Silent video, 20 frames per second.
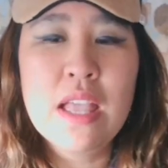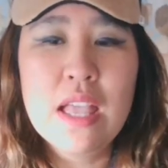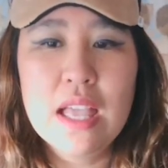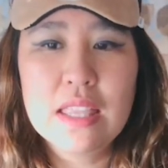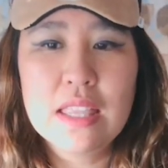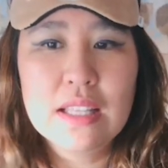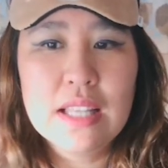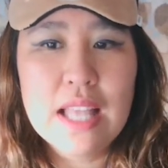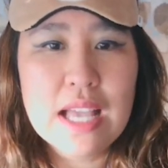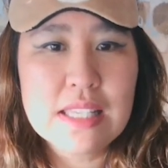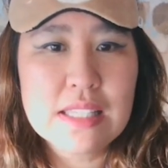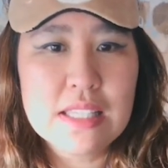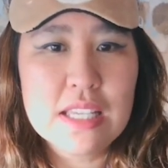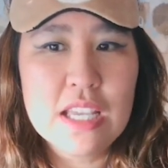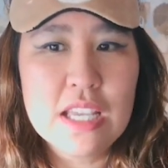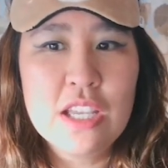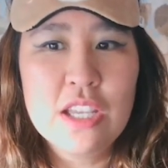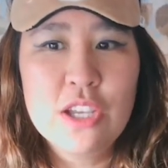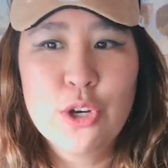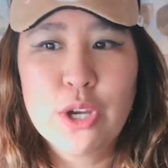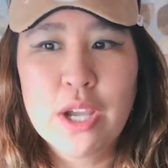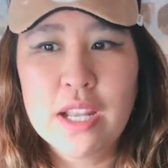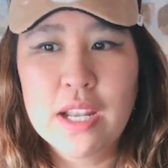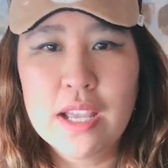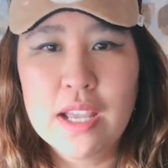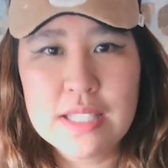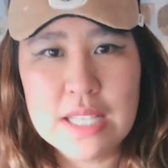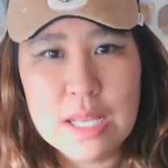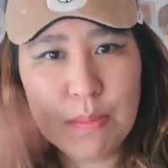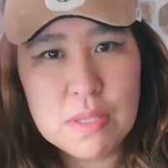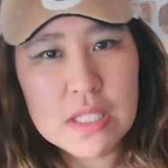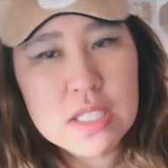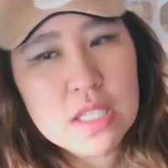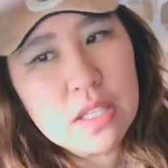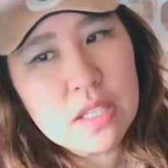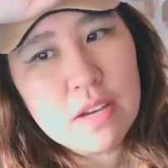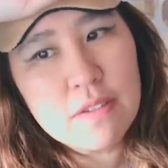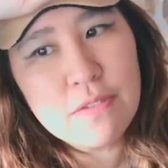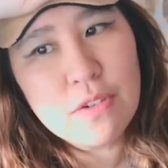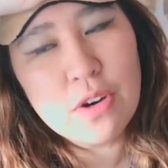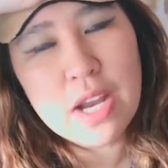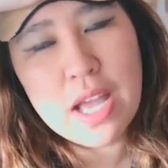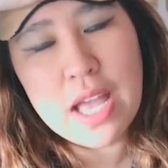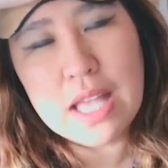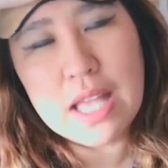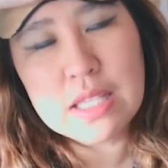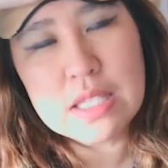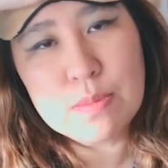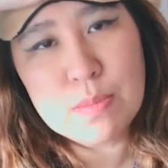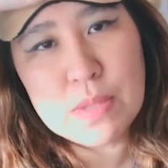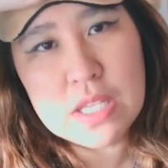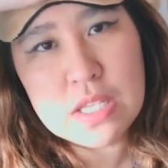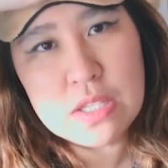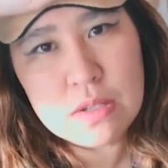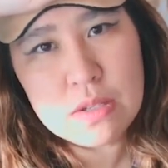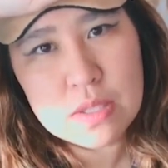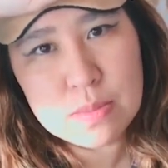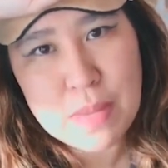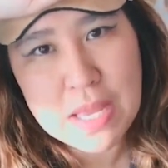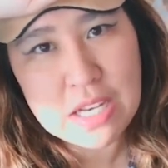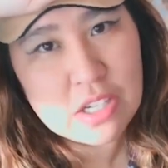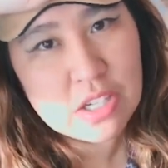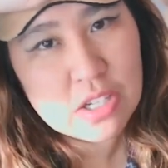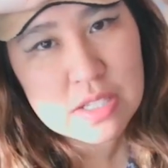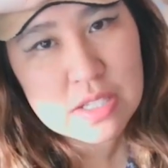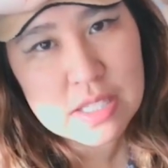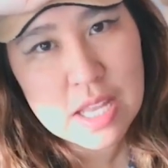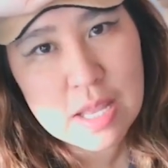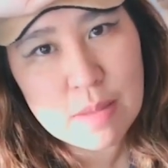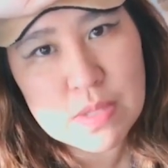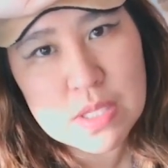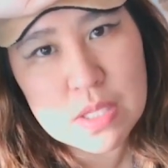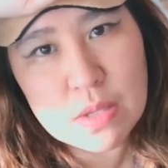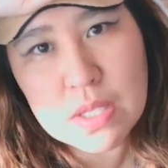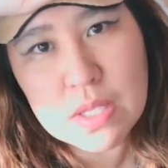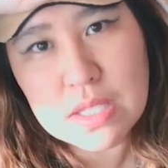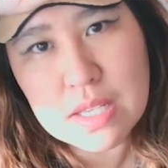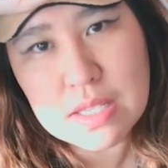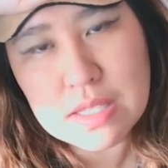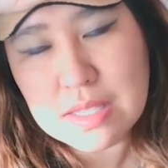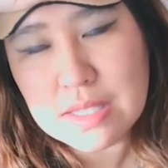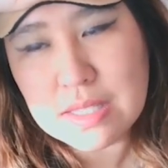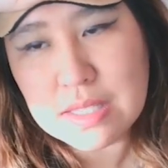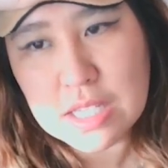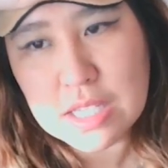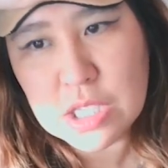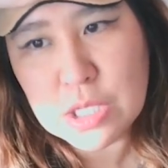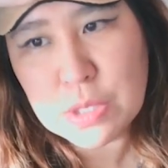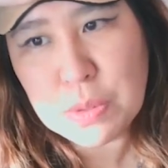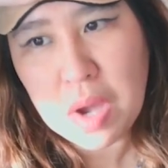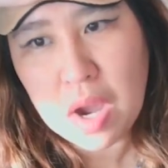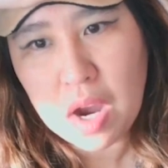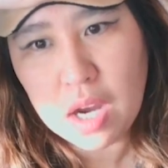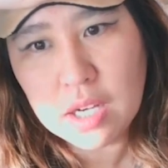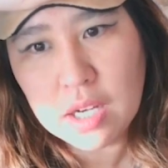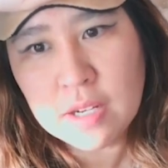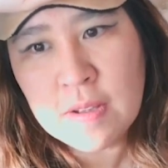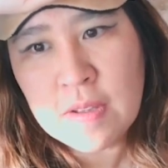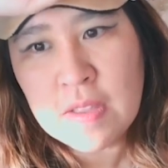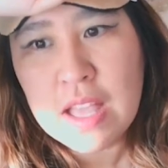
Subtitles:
And then lastly, you're going to tape it to their foreheads. Please use painter's tape so it doesn't stick too hard.